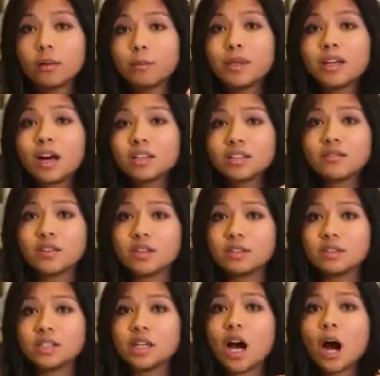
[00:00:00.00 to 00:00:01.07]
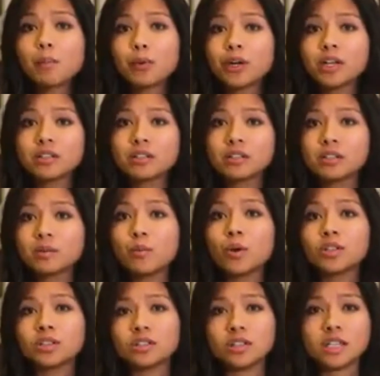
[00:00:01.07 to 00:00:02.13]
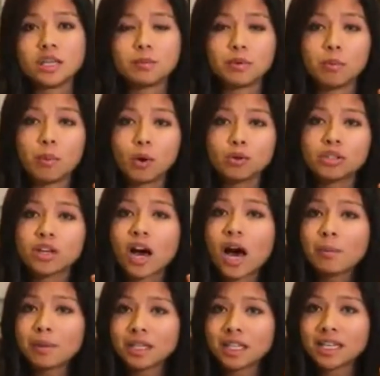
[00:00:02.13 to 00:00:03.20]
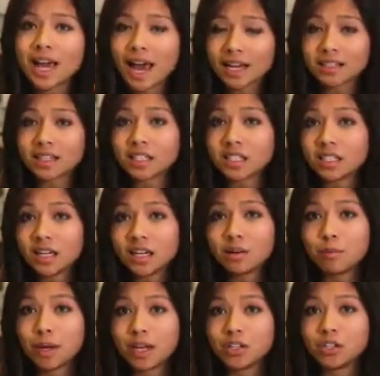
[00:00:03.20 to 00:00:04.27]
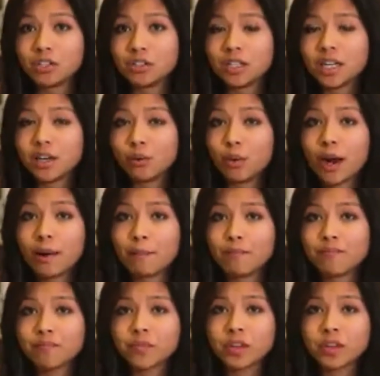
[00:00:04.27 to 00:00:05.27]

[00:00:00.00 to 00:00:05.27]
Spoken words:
Because of this, the operating system wants to keep the most commonly accessed data pages in RAM.